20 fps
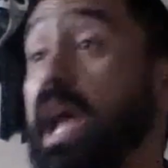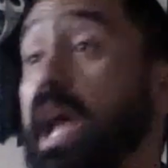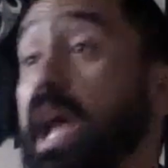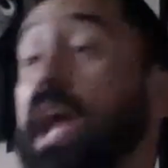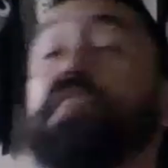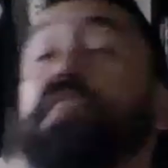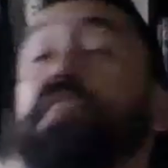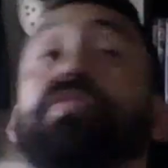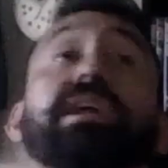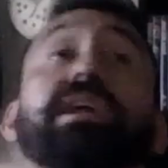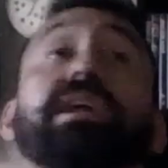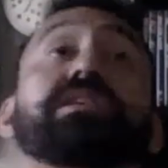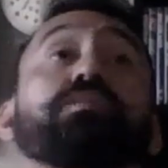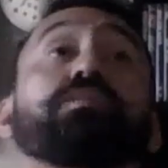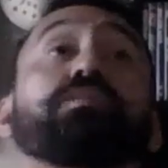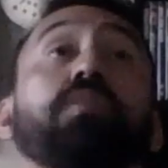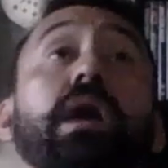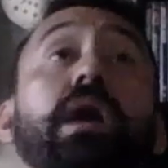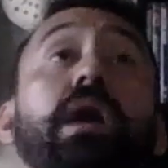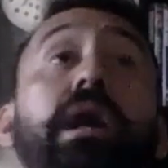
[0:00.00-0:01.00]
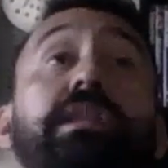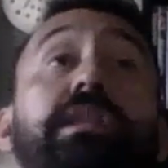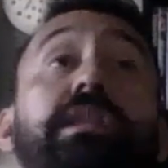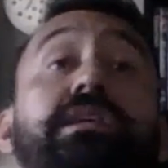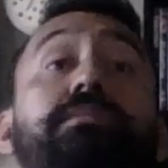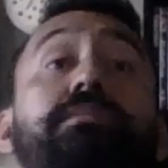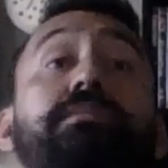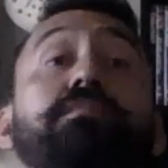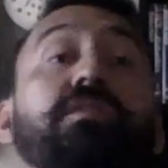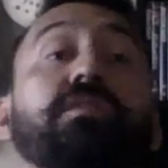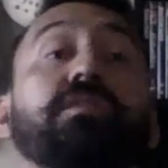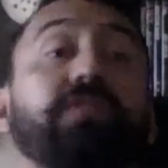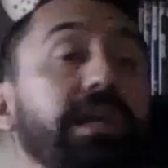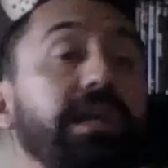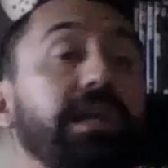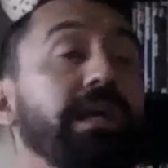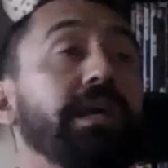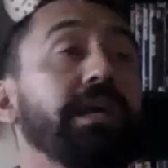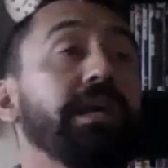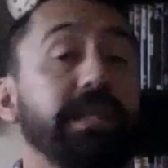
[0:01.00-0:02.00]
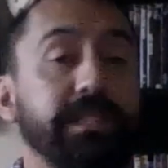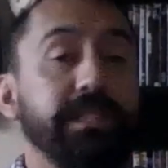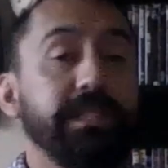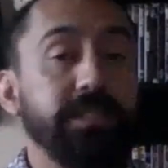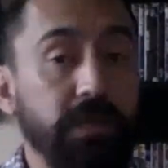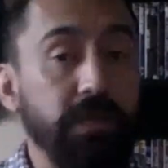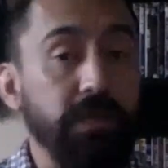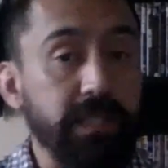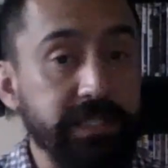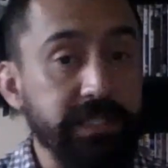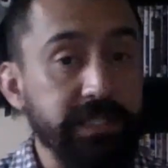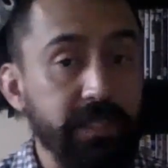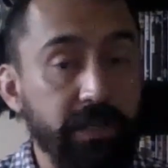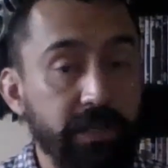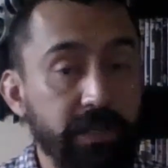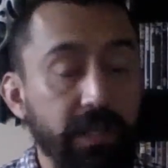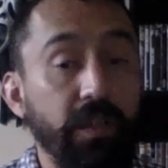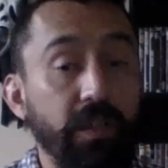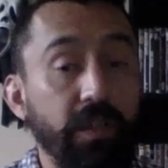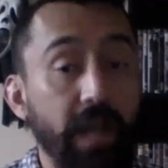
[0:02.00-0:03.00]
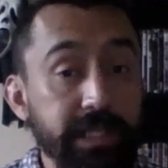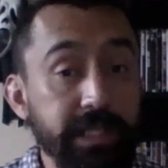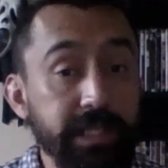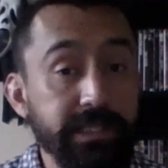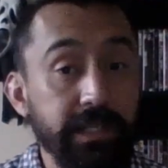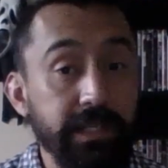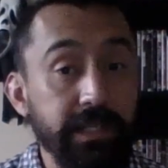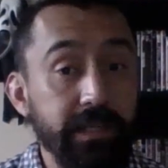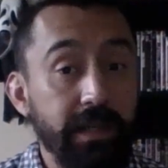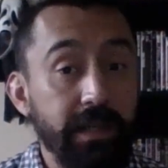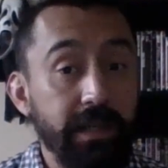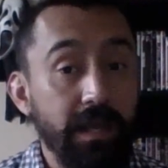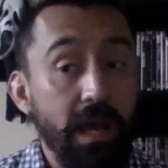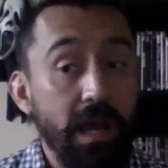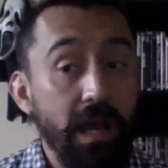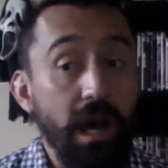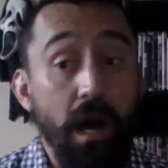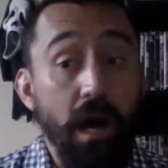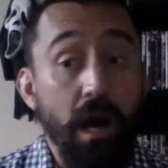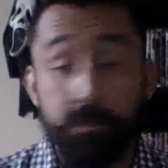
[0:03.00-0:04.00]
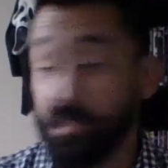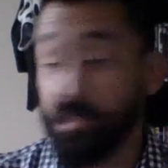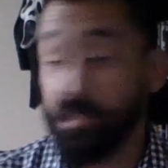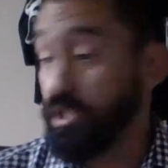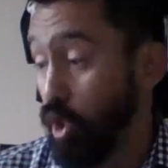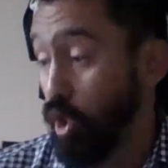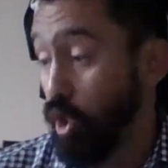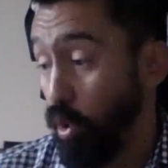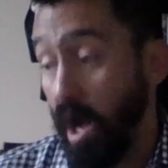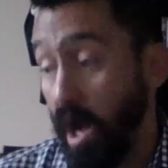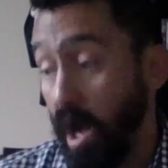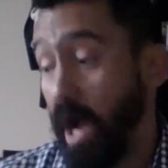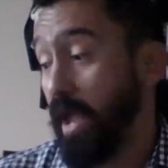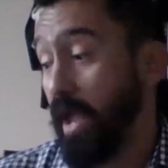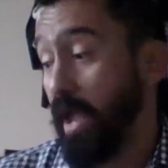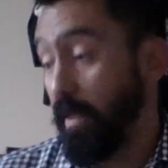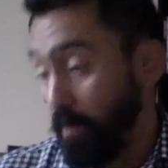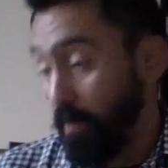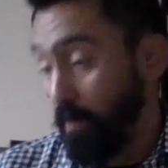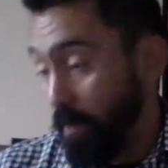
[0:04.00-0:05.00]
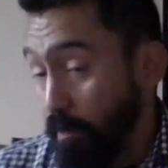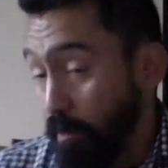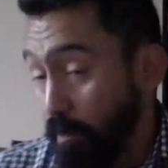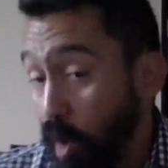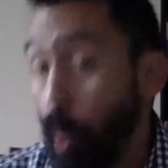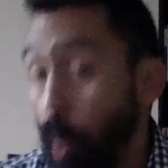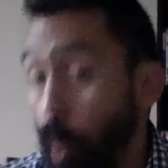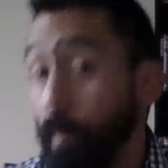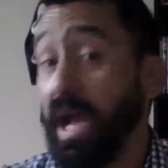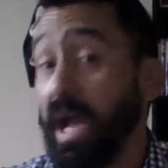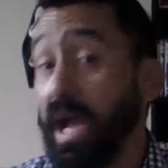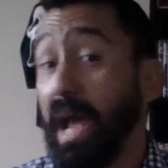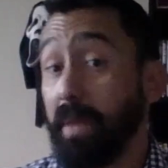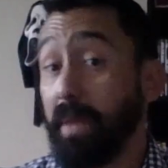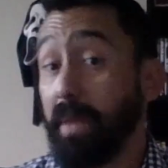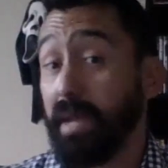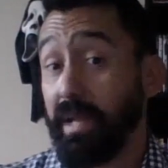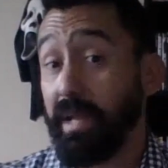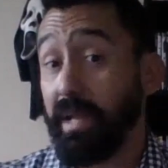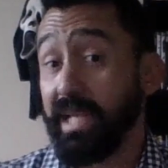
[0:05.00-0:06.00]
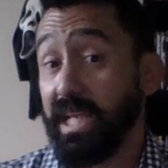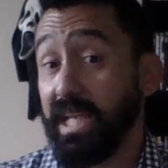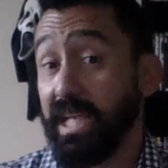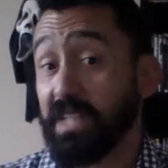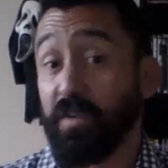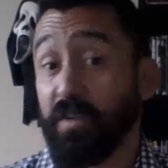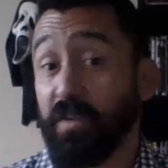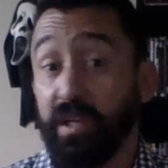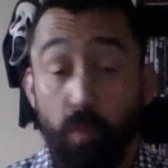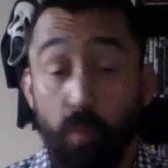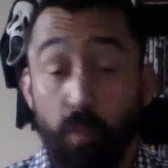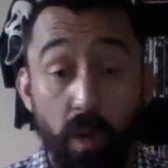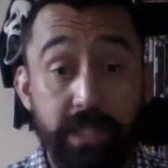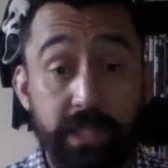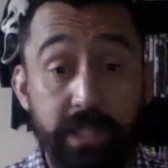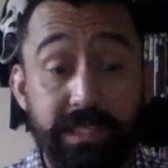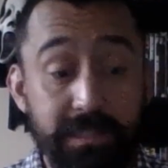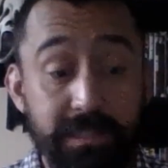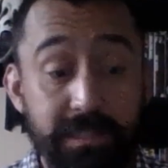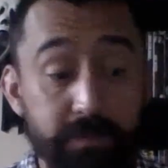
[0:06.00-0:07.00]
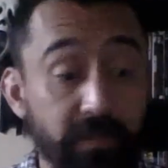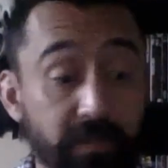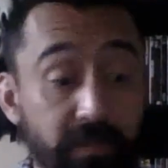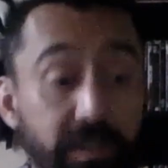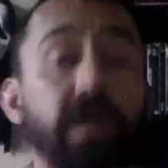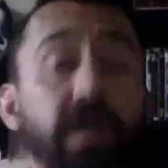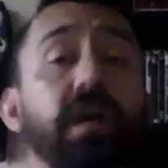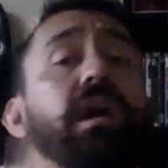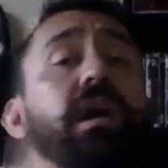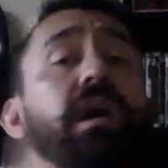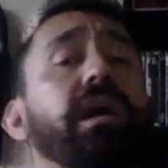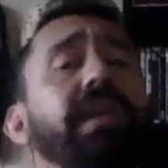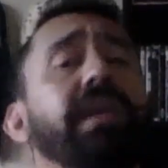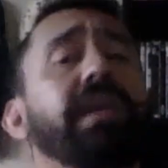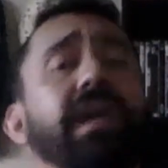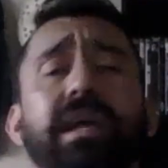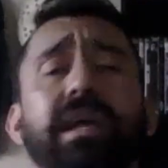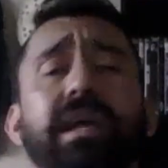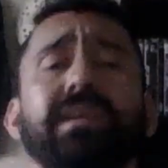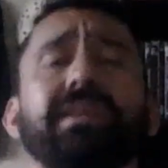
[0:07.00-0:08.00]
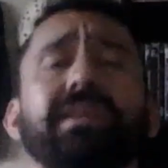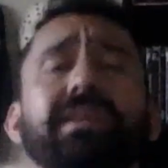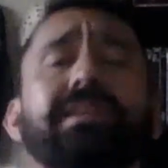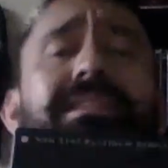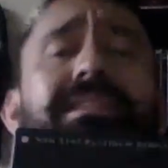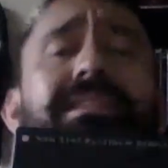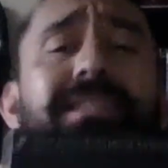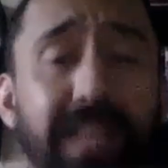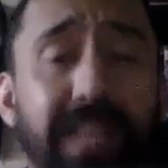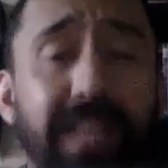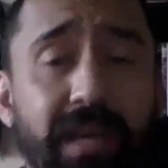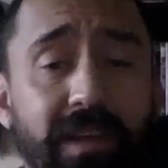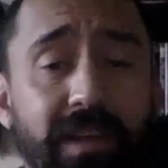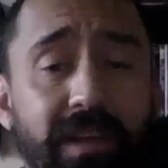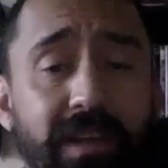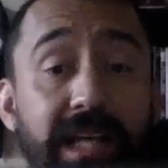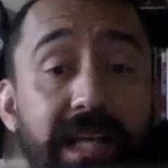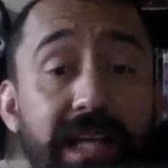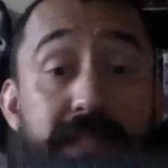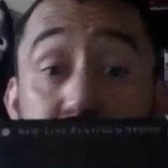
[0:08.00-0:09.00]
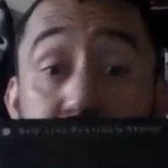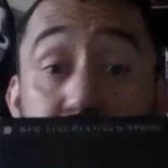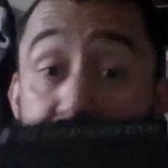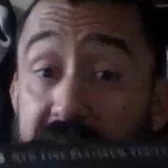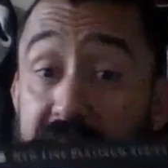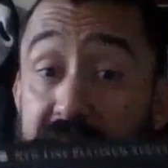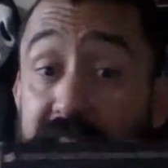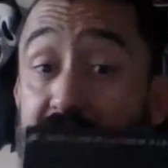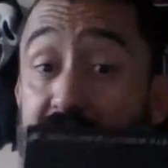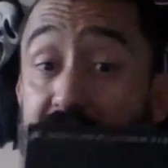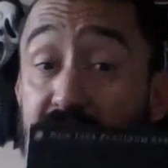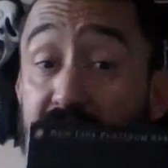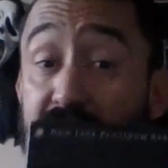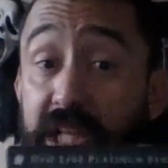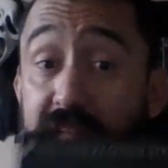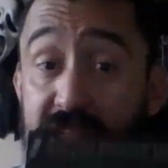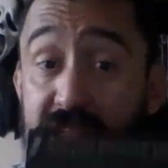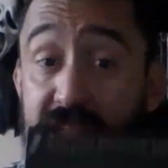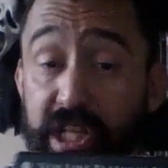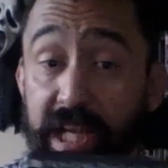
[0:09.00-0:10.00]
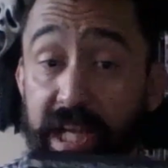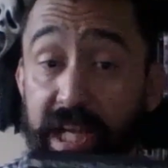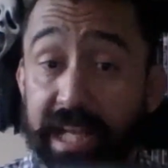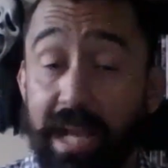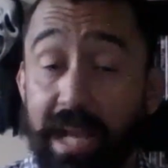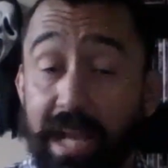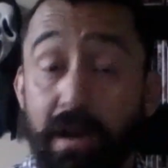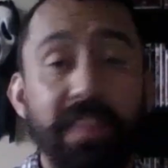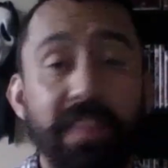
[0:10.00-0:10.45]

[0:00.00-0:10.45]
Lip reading: And that's why this movie is still considered a classic. So I'm hoping I made my case for you to watch this movie. Again, Se7en, guys, please get a chance to check it out.